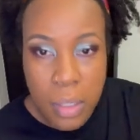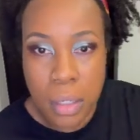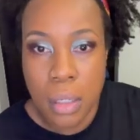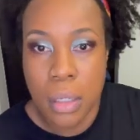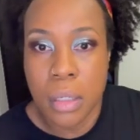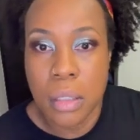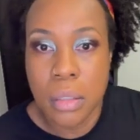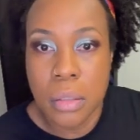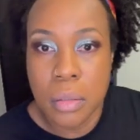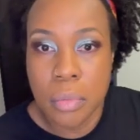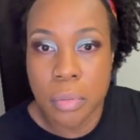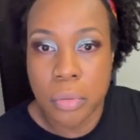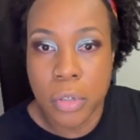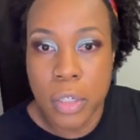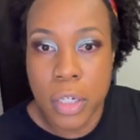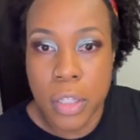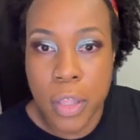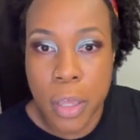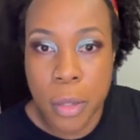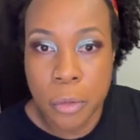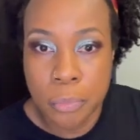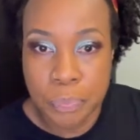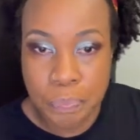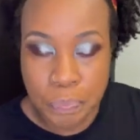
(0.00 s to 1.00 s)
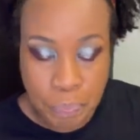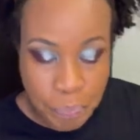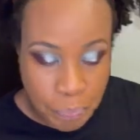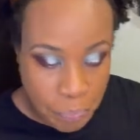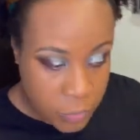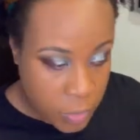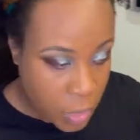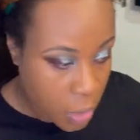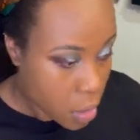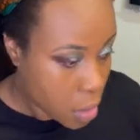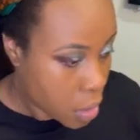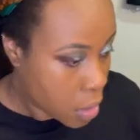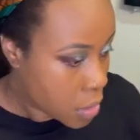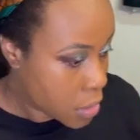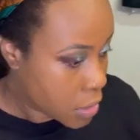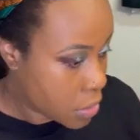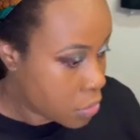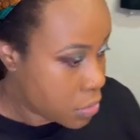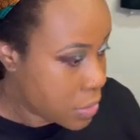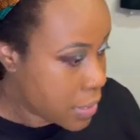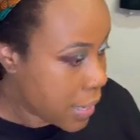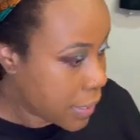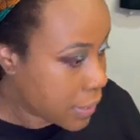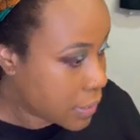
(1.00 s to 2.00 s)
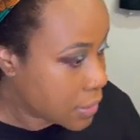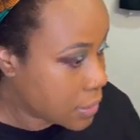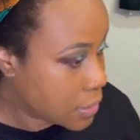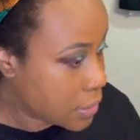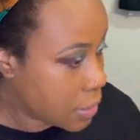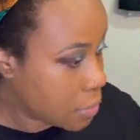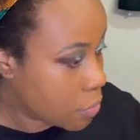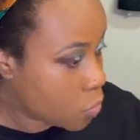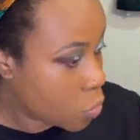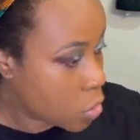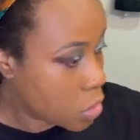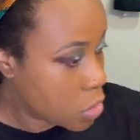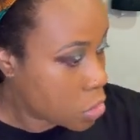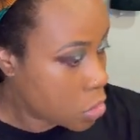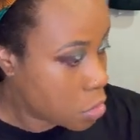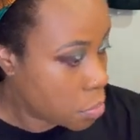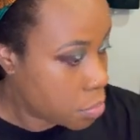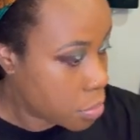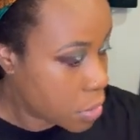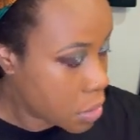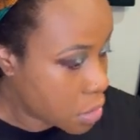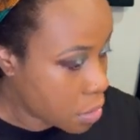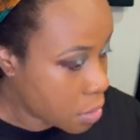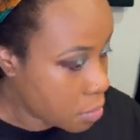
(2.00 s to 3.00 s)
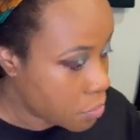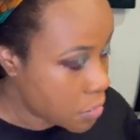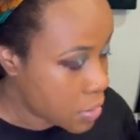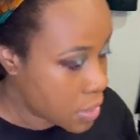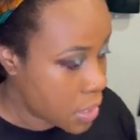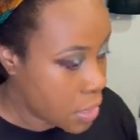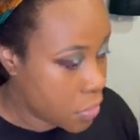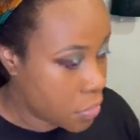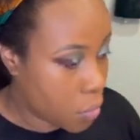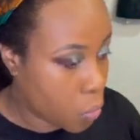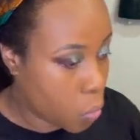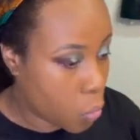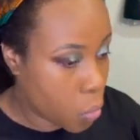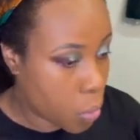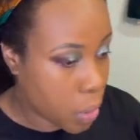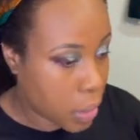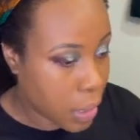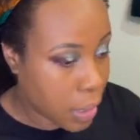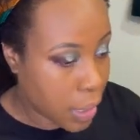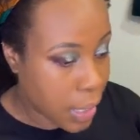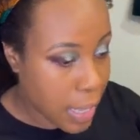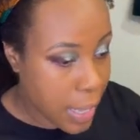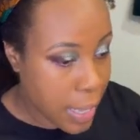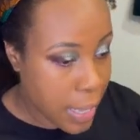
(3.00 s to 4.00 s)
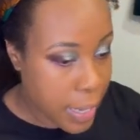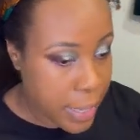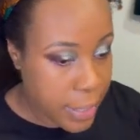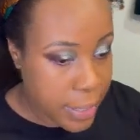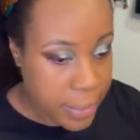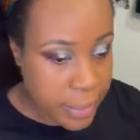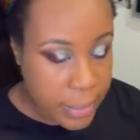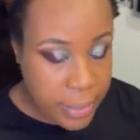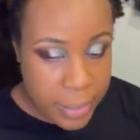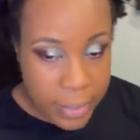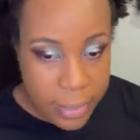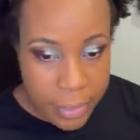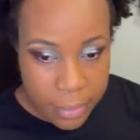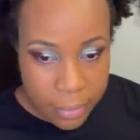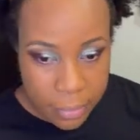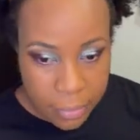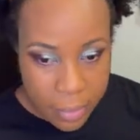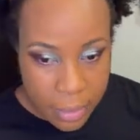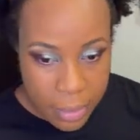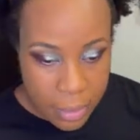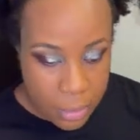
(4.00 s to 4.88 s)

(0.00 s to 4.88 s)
This is pretty though. So next, I want to put something in the waterline. Where